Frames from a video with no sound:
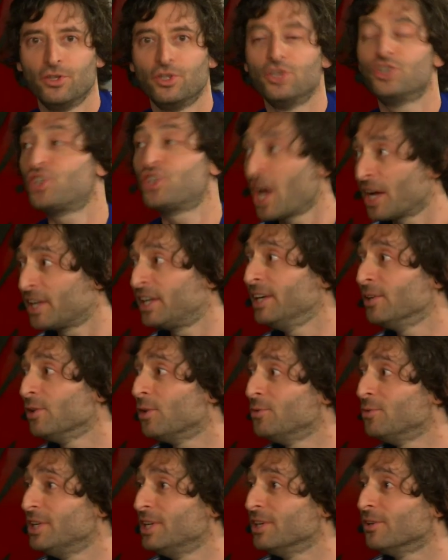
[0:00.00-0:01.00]
Shaquille
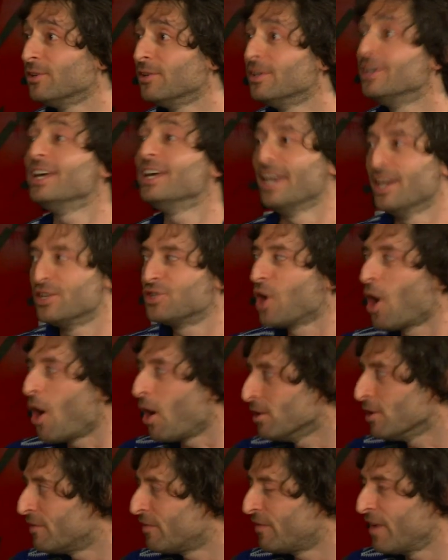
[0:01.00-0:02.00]
O'Neal is a
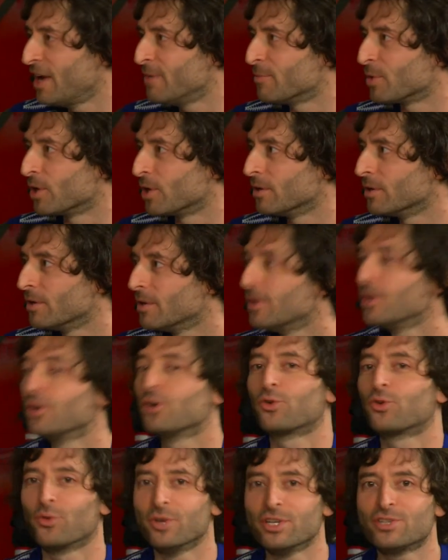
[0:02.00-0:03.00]
Hall of Famer.
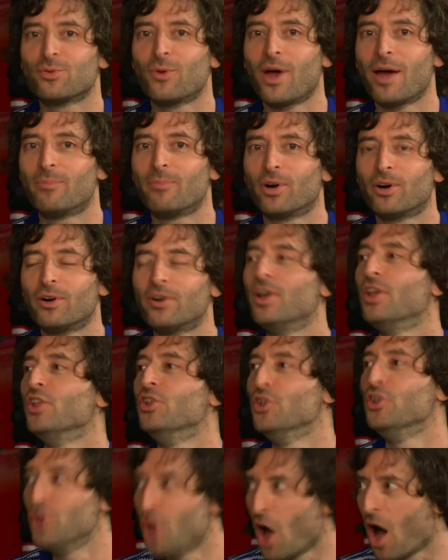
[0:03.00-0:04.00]
Mm-hmm. Chris Webber,
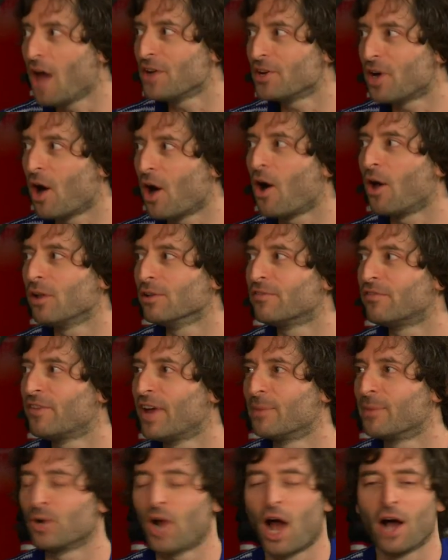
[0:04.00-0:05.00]
not a Hall of Famer.
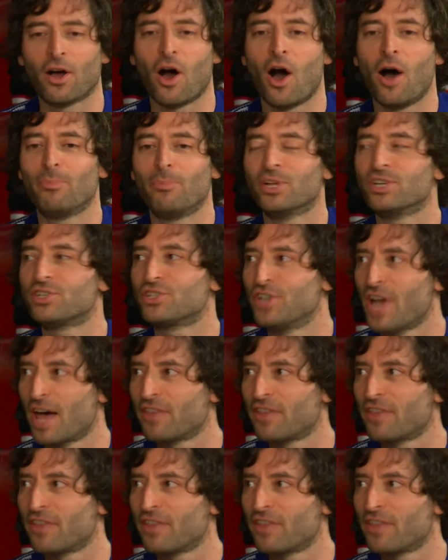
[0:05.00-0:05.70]
Okay, all right, all right, we got a